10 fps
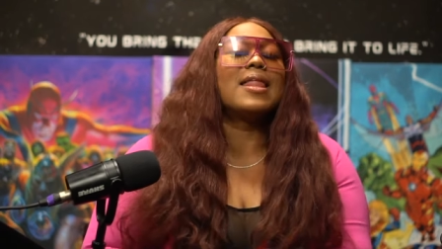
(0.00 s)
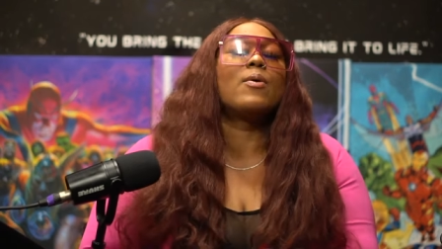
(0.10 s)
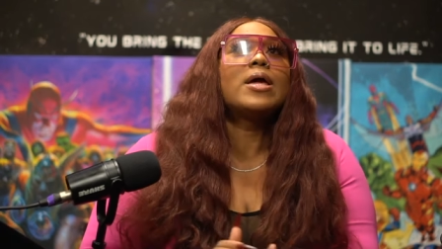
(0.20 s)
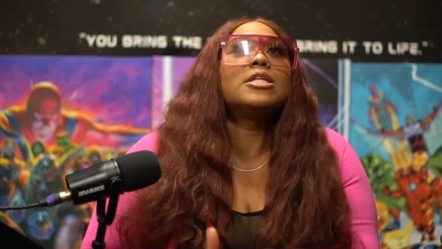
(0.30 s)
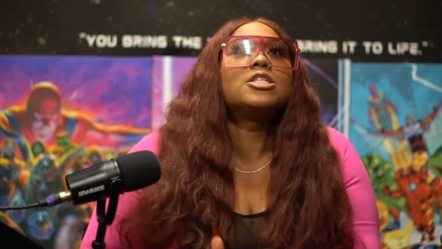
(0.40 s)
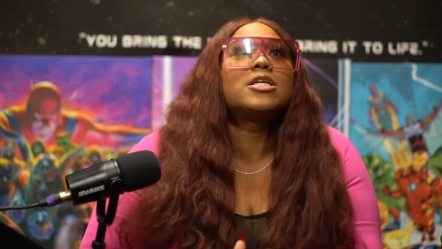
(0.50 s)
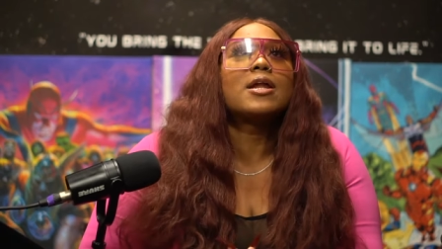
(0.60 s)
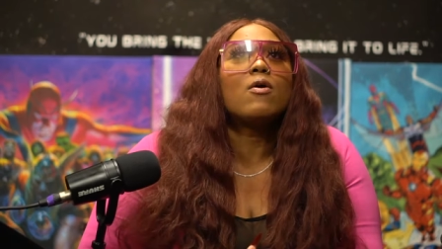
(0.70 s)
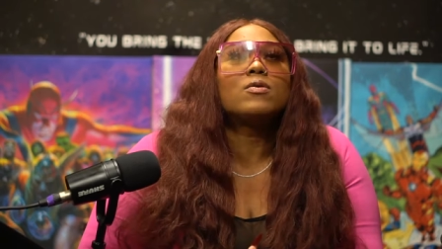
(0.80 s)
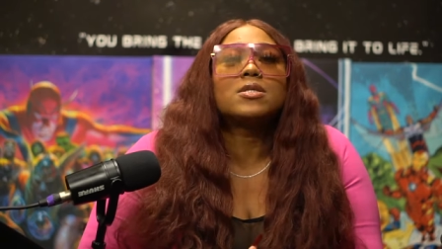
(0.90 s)
Like, we can just get
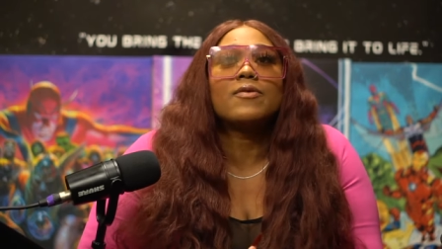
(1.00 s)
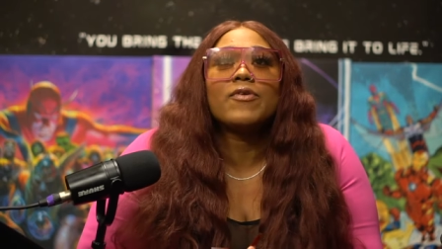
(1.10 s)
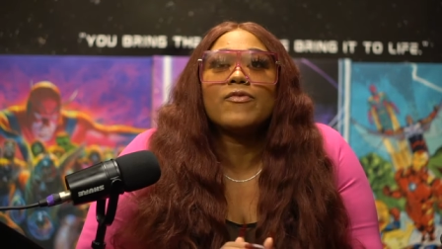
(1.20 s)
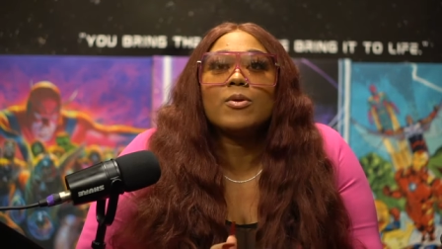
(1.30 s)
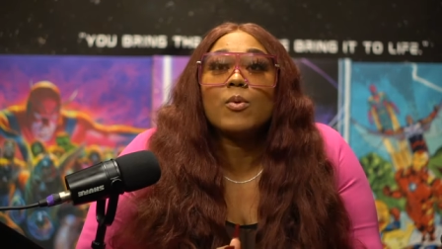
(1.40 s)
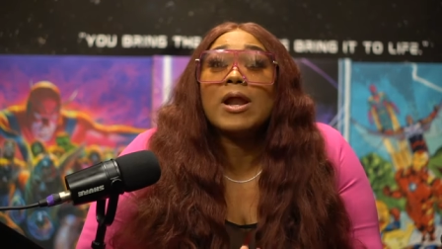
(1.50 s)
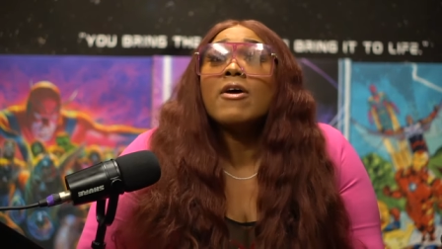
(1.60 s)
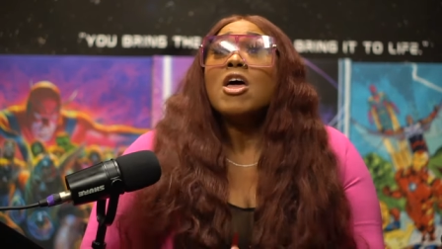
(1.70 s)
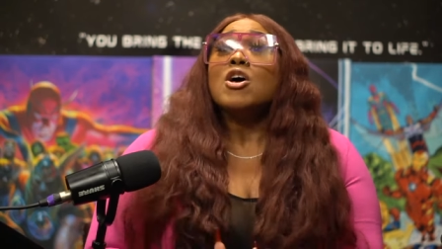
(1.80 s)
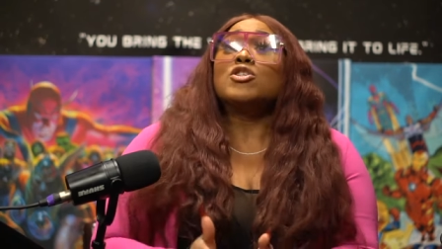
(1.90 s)
our own stuff and film whatever.
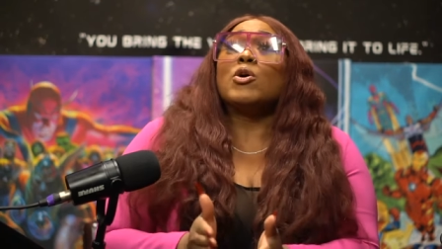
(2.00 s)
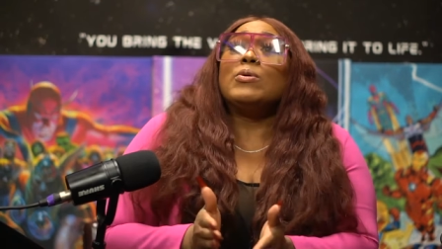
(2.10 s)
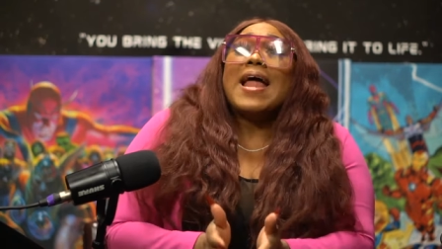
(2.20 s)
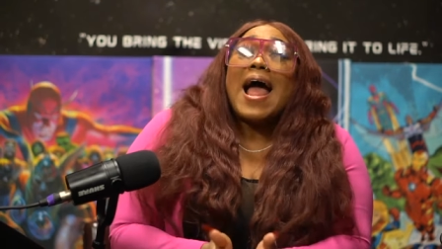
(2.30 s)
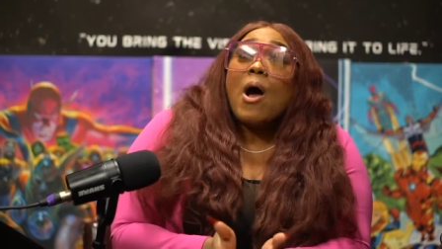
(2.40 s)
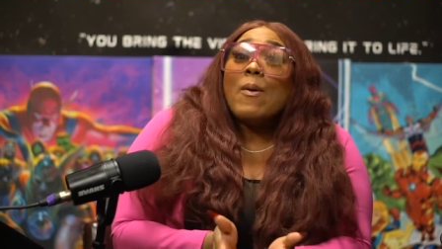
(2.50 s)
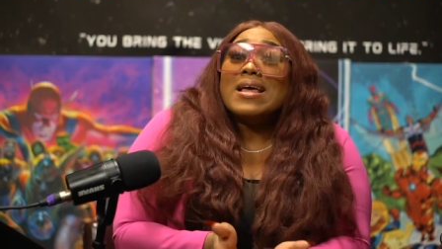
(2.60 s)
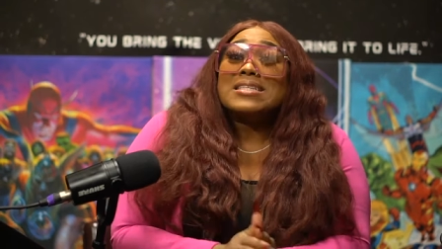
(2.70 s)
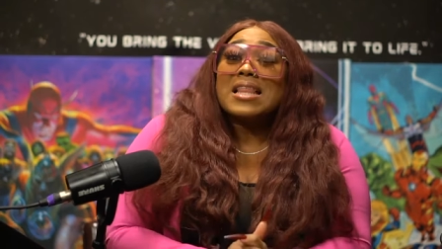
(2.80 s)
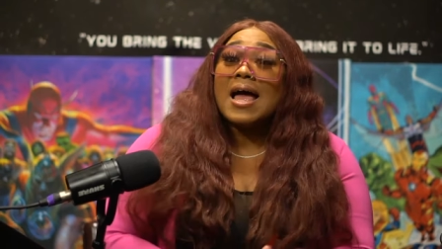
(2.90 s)
So now
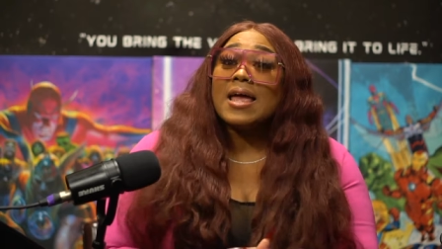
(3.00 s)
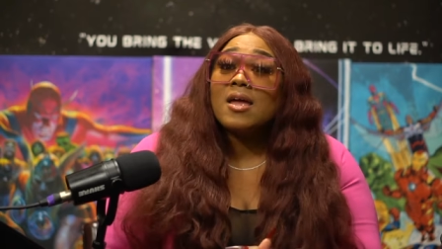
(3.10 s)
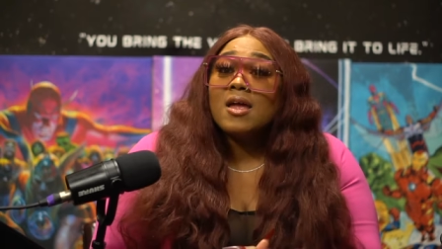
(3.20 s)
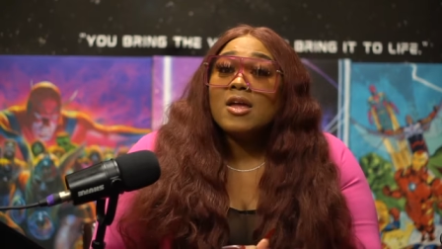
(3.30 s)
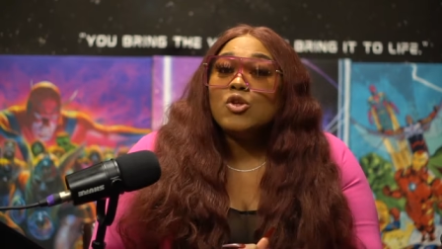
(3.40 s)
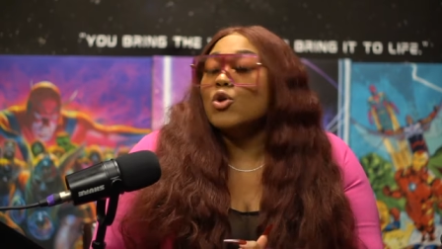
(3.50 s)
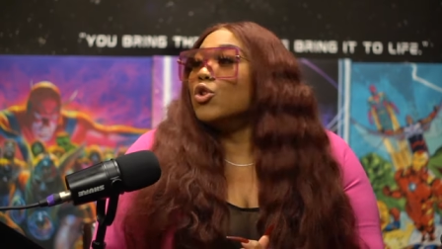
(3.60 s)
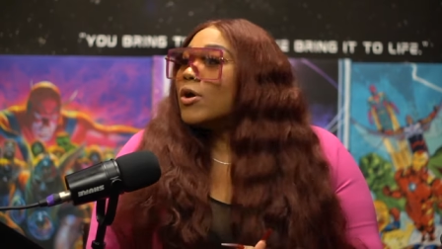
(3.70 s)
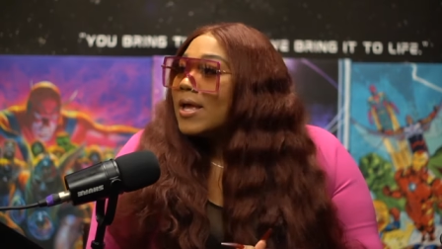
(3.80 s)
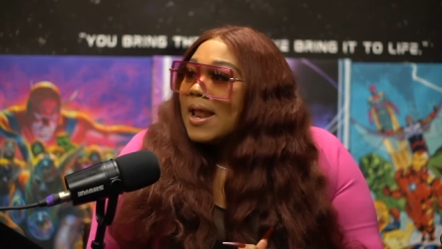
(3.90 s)
it's like, you're
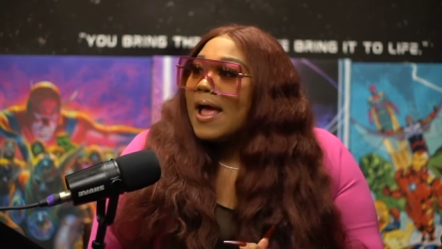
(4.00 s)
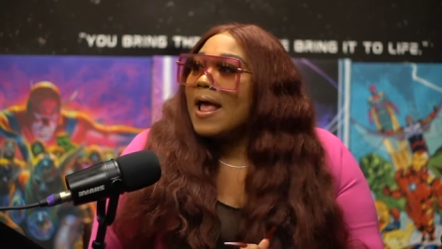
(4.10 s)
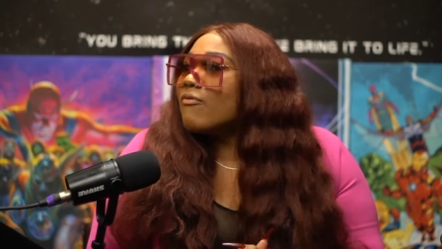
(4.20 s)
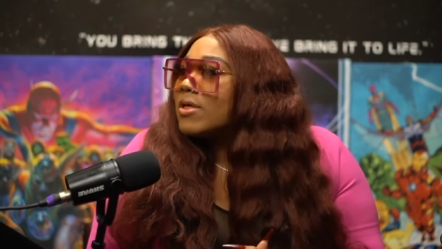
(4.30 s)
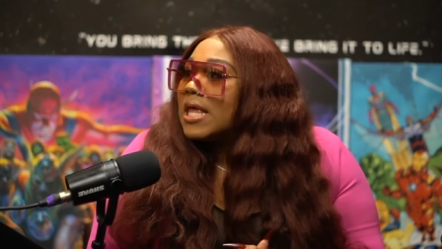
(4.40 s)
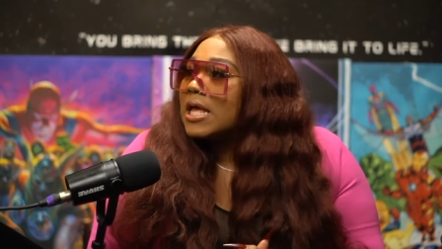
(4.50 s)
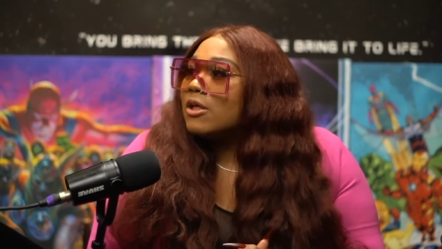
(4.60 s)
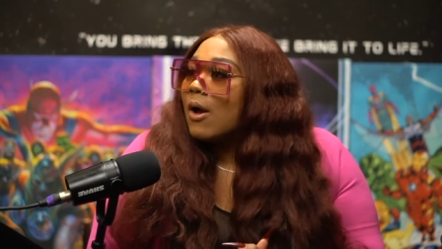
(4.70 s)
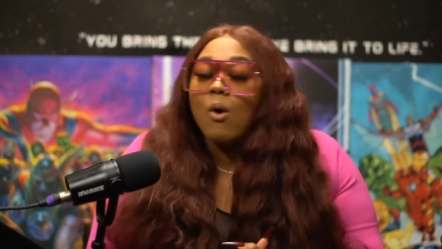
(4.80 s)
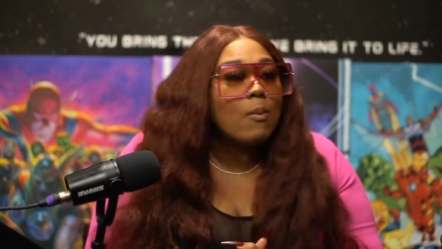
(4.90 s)
looking at everything. You're
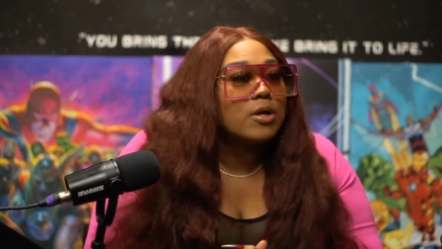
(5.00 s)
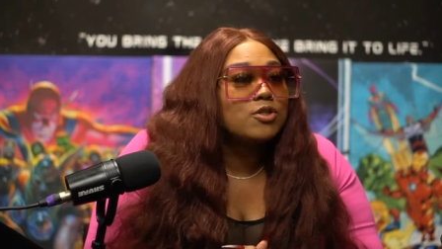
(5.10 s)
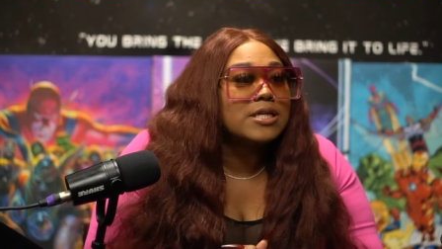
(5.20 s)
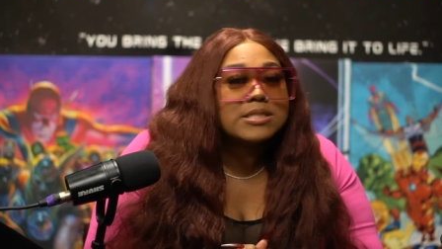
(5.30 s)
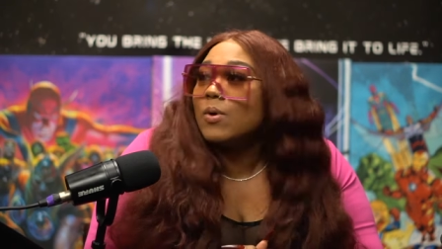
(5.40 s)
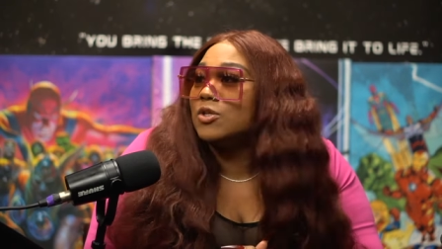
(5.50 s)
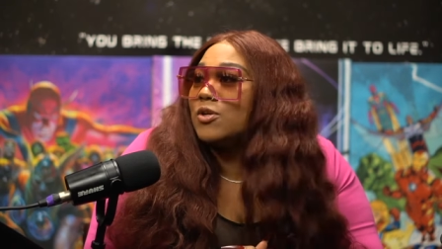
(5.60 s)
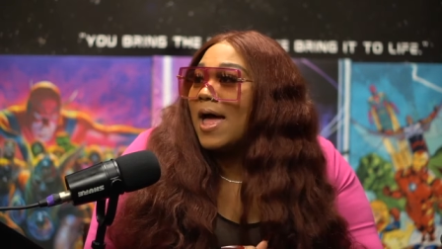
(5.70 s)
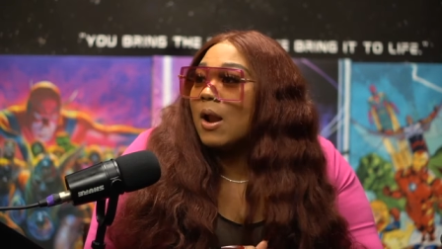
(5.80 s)
like, oh, I want to do this. I want to do that.